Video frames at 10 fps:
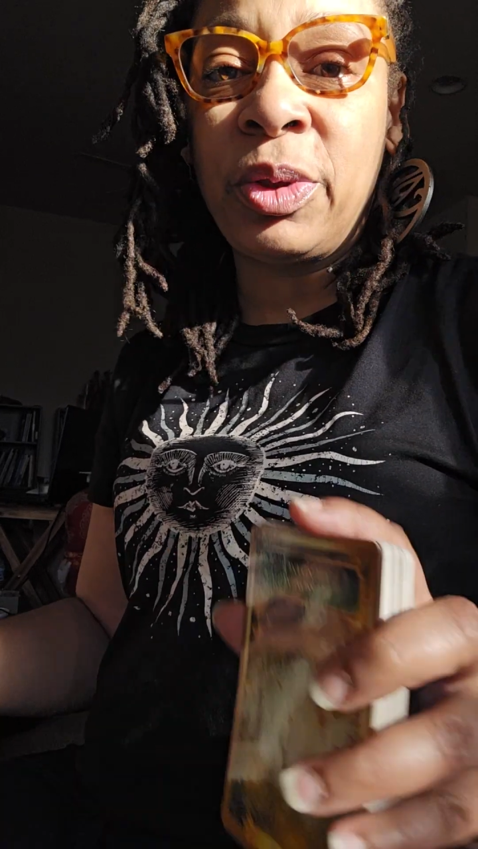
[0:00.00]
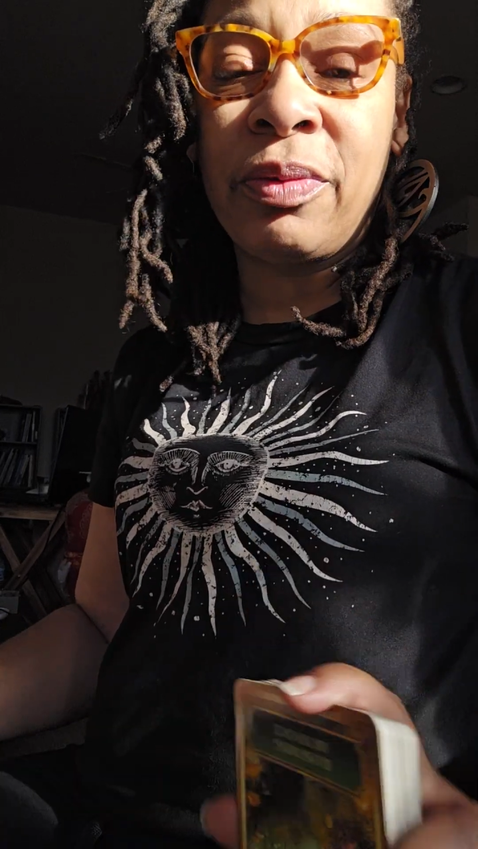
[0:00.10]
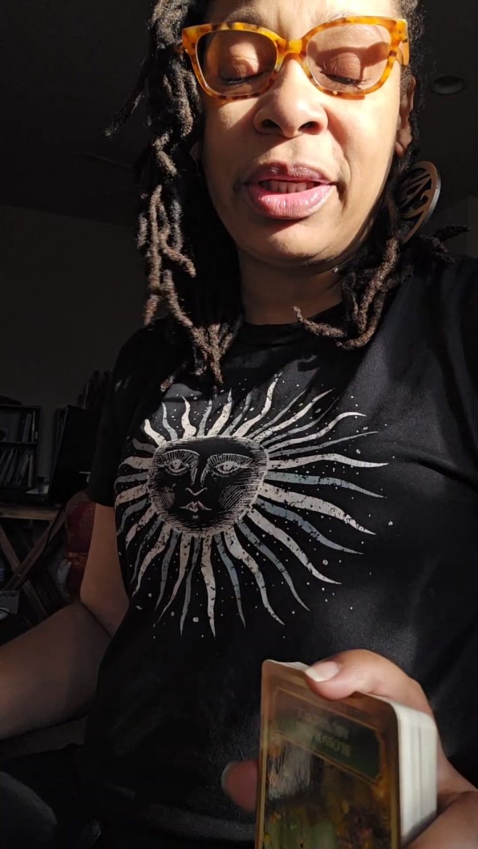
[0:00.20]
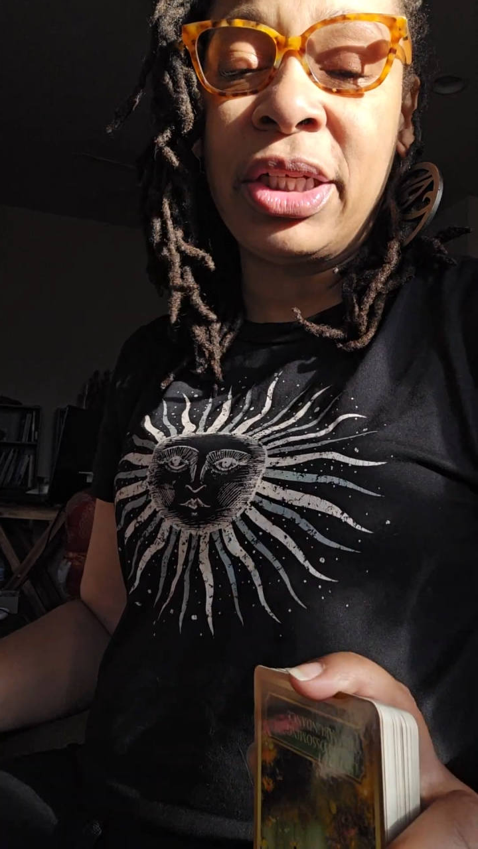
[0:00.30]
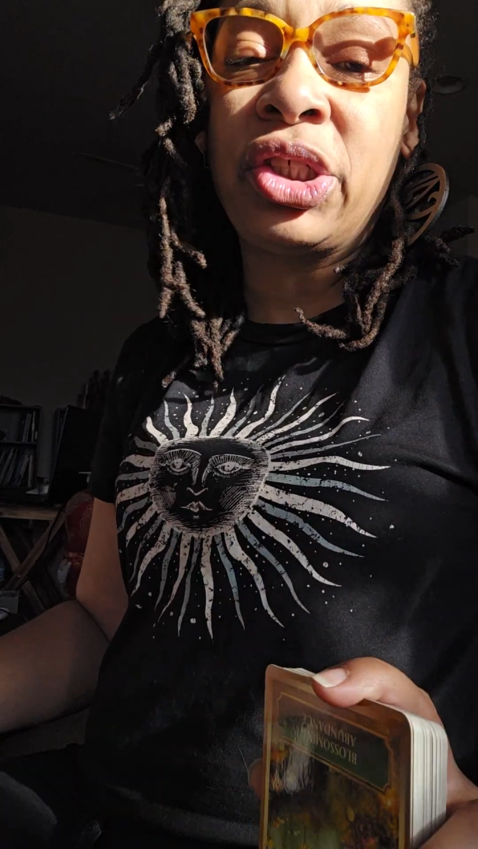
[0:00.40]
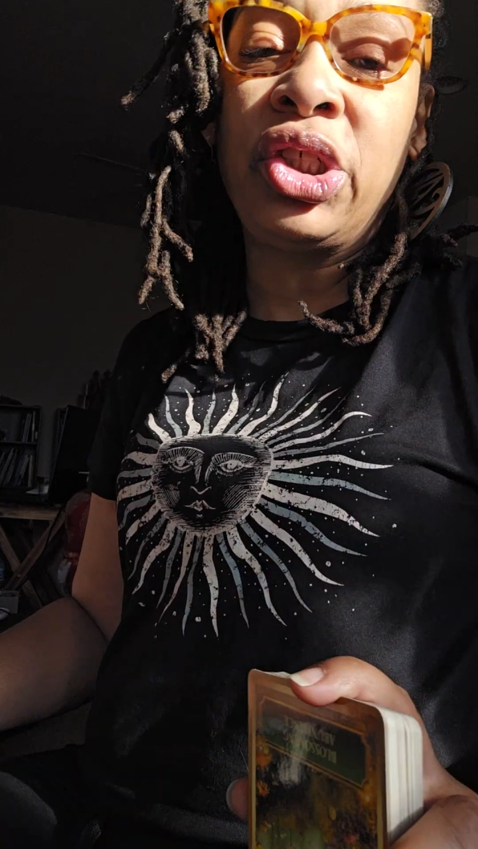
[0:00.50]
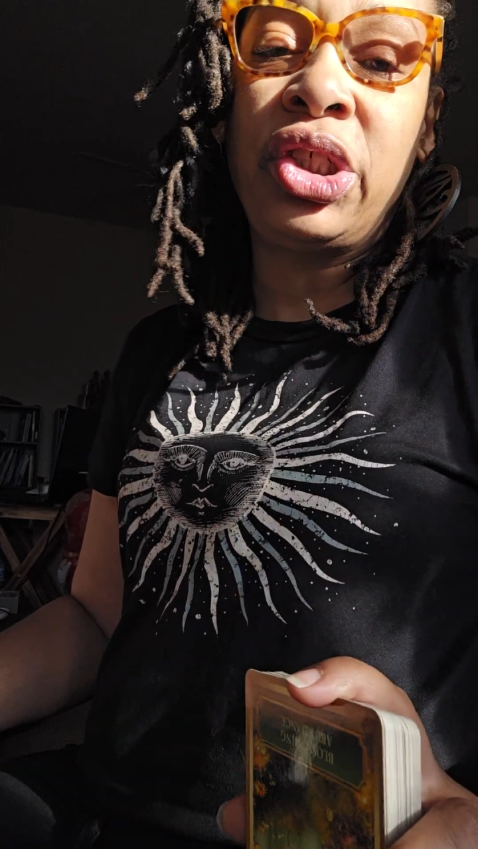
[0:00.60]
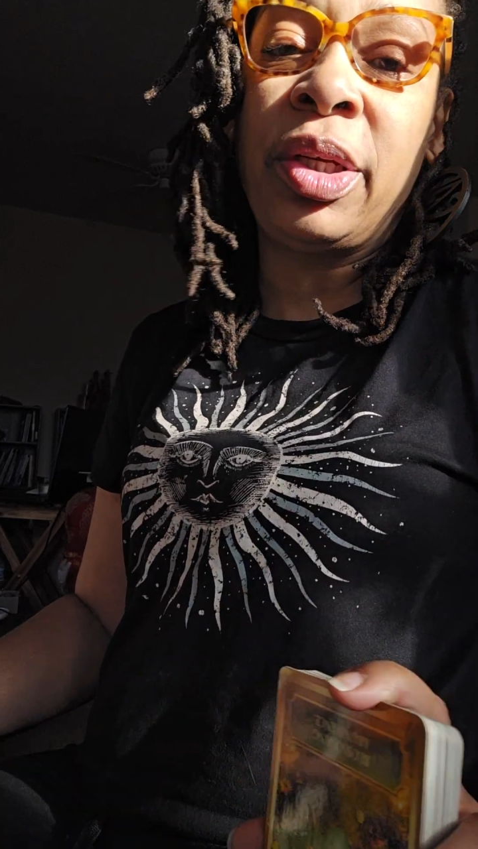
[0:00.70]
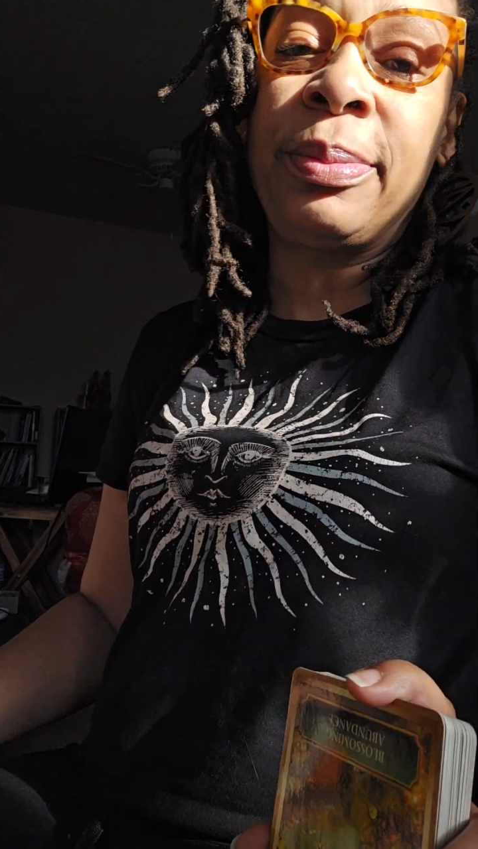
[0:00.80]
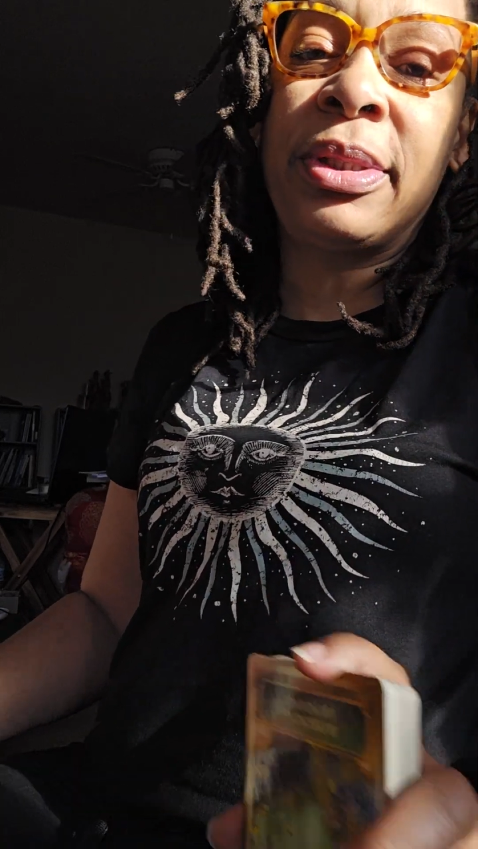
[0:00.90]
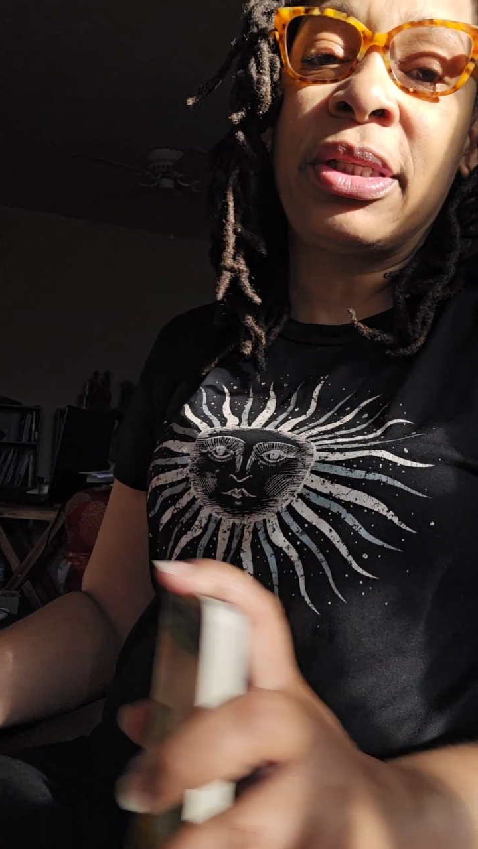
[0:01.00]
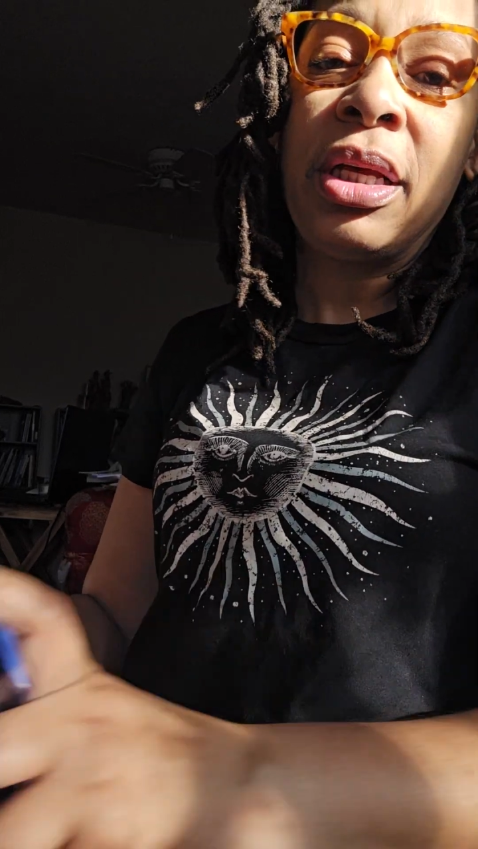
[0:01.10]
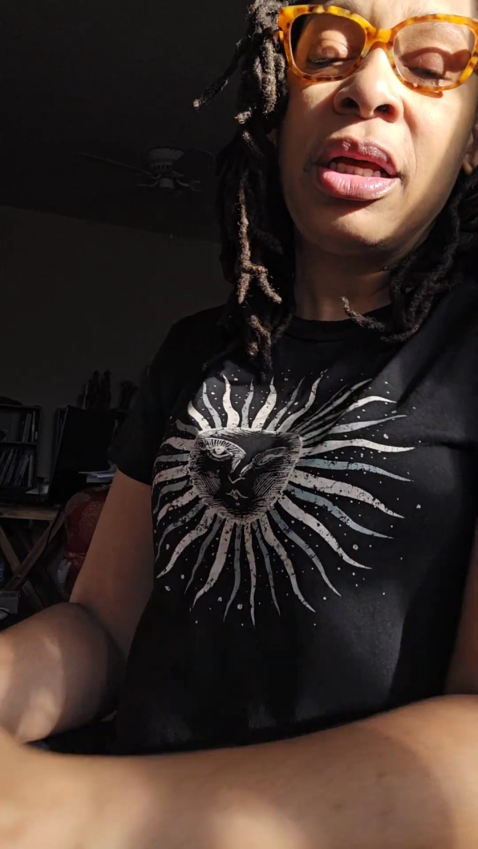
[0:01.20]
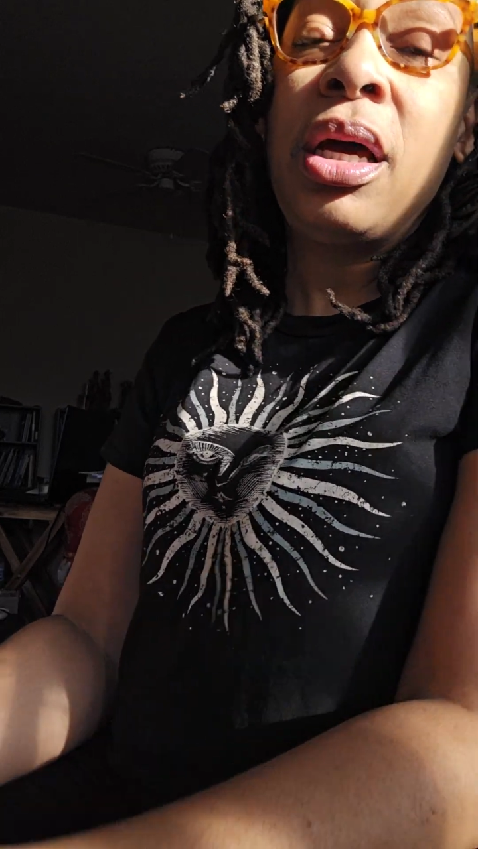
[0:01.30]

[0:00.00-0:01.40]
your relationships,